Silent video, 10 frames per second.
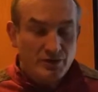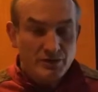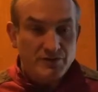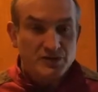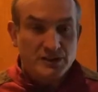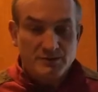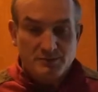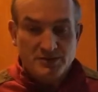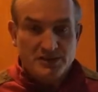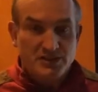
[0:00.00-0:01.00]
When I first came
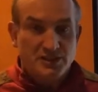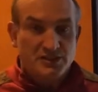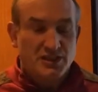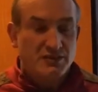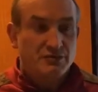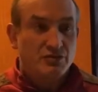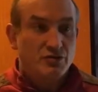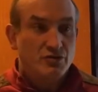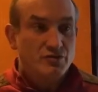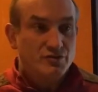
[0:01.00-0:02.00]
to business engineering
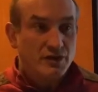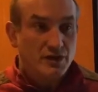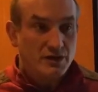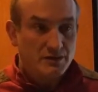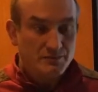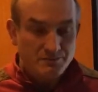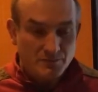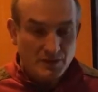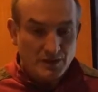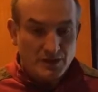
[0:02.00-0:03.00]
group,
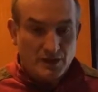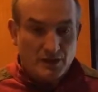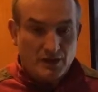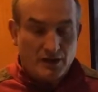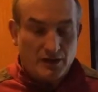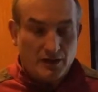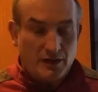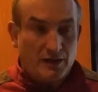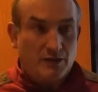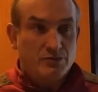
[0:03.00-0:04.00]

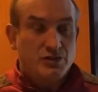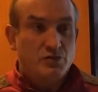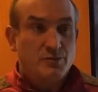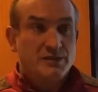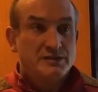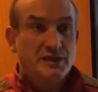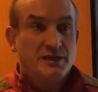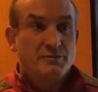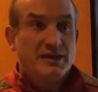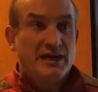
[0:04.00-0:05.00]
I was a little bit
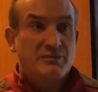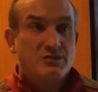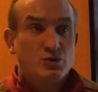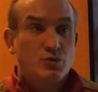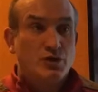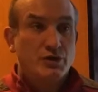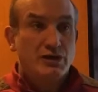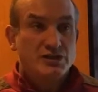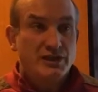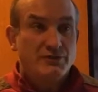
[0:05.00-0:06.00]
taken back how much work you
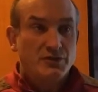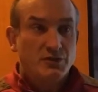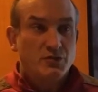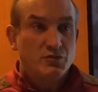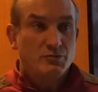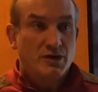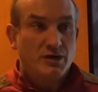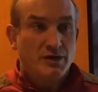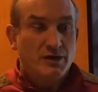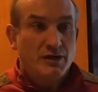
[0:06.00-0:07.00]
actually have to do,
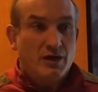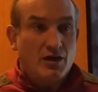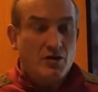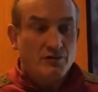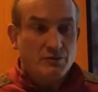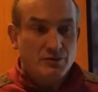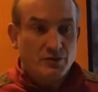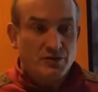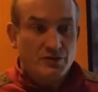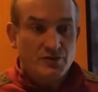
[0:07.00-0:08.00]
but after
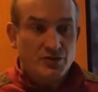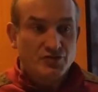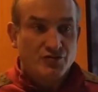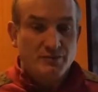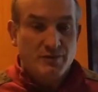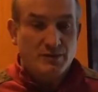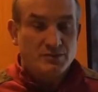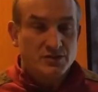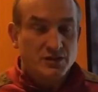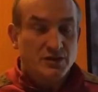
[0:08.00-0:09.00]
doing the first 3
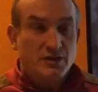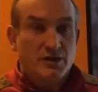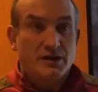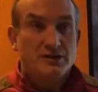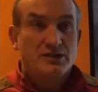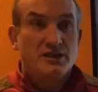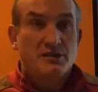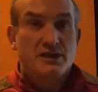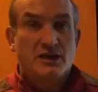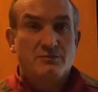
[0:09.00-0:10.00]
months, I can see
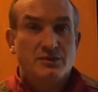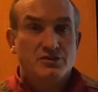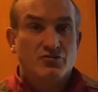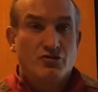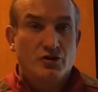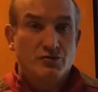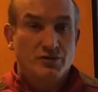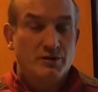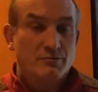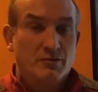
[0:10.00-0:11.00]
that the company's
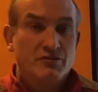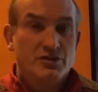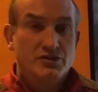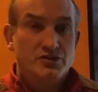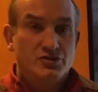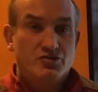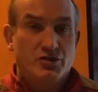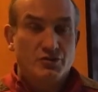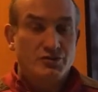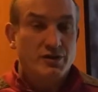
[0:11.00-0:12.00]
grown, my vision's
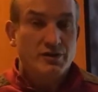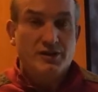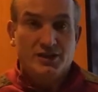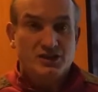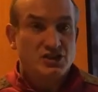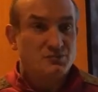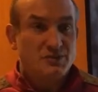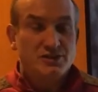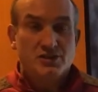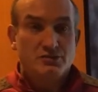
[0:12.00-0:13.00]
grown. It's just
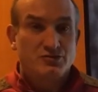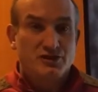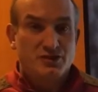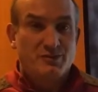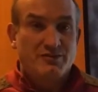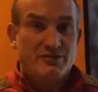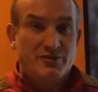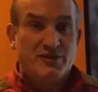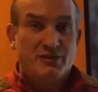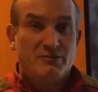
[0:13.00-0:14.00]
been so
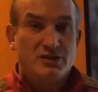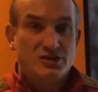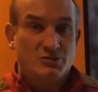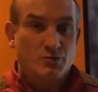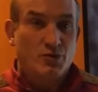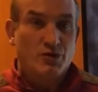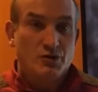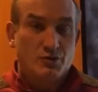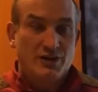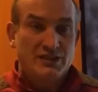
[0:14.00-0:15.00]
transparent of how much
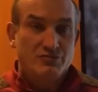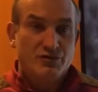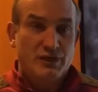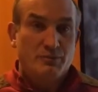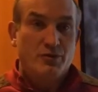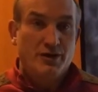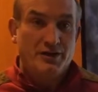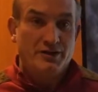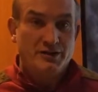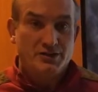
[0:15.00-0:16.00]
work we had to really put
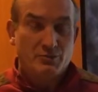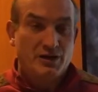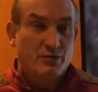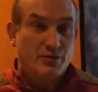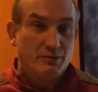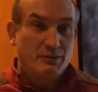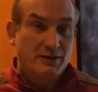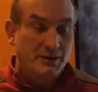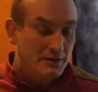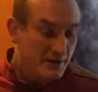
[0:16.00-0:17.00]
in to where I want to
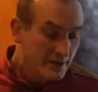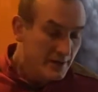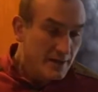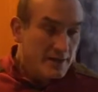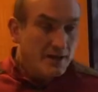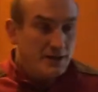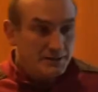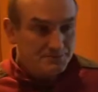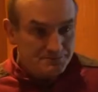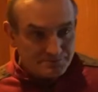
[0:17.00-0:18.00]
be.
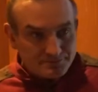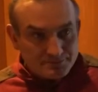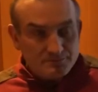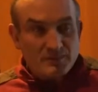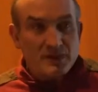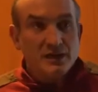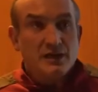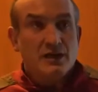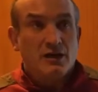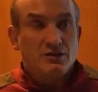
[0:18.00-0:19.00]

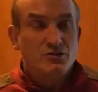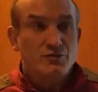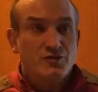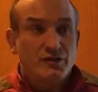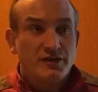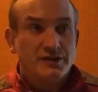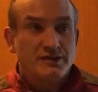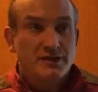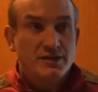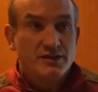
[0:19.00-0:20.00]
I do
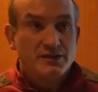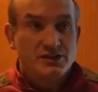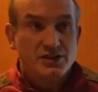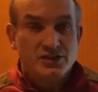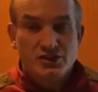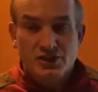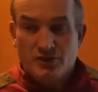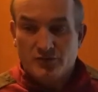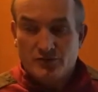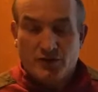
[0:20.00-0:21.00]
find the
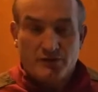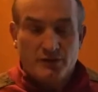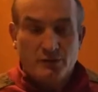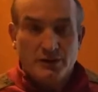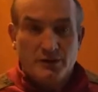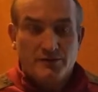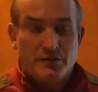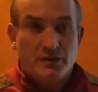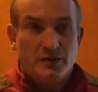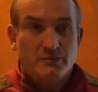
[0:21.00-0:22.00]
synergy of
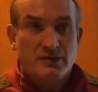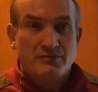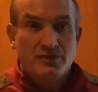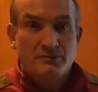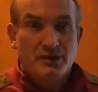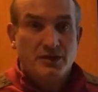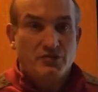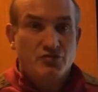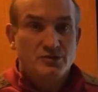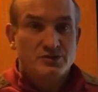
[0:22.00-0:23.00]
the monthly
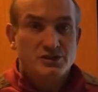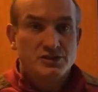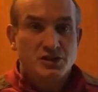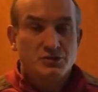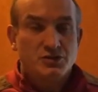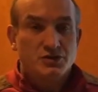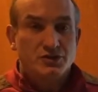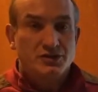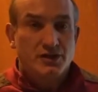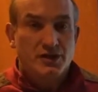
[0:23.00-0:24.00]
meeting groups is so
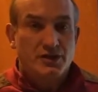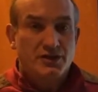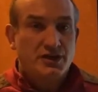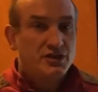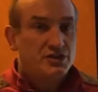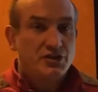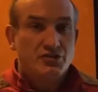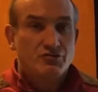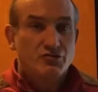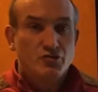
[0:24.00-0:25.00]
good. The energy
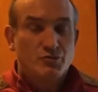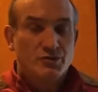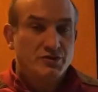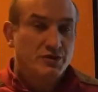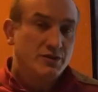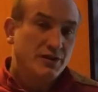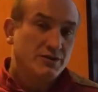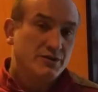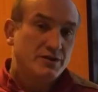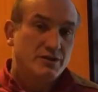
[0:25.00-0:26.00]
of the group
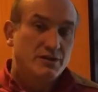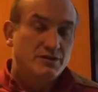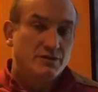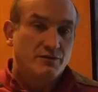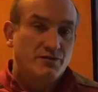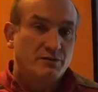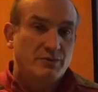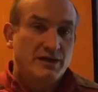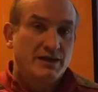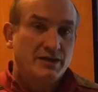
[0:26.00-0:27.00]
and the
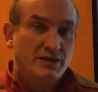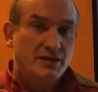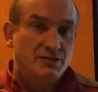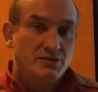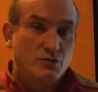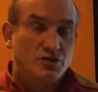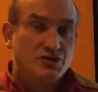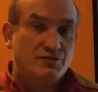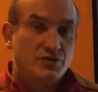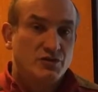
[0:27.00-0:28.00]
feedback and all
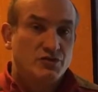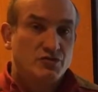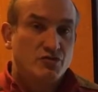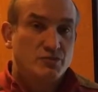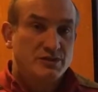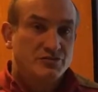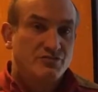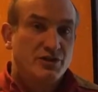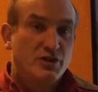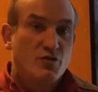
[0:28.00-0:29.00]
the stuff you do in the group,
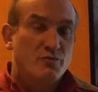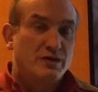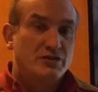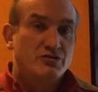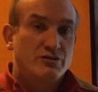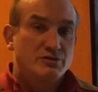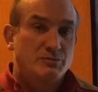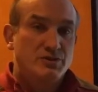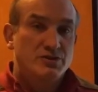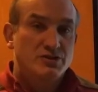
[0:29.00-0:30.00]
it's really helped me to grow
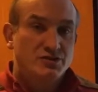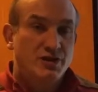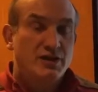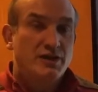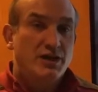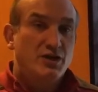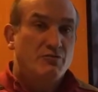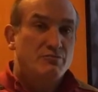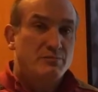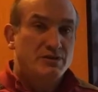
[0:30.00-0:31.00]
as a person and
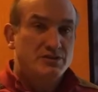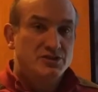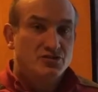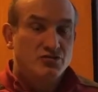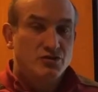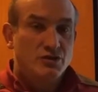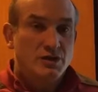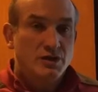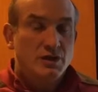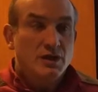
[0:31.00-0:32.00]
helping my business grow.
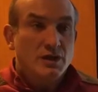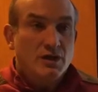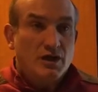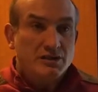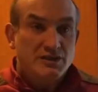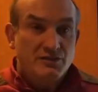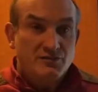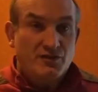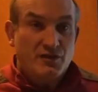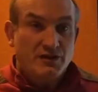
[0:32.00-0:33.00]
I
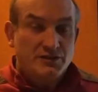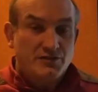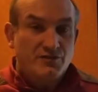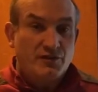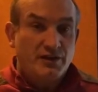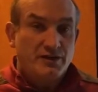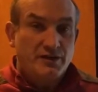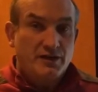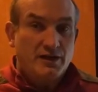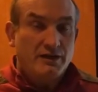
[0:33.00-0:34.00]
did
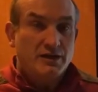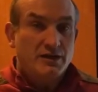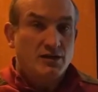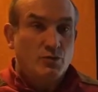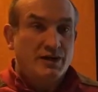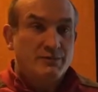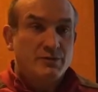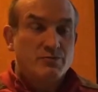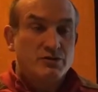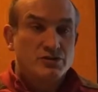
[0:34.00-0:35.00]
find that when
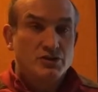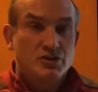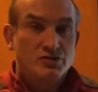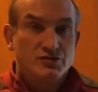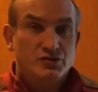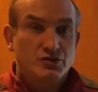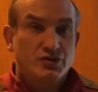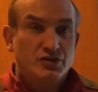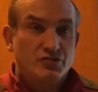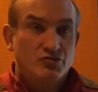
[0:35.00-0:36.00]
up the pros and cons of
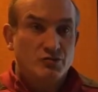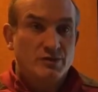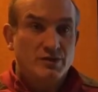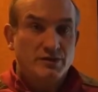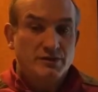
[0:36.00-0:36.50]
joining the group,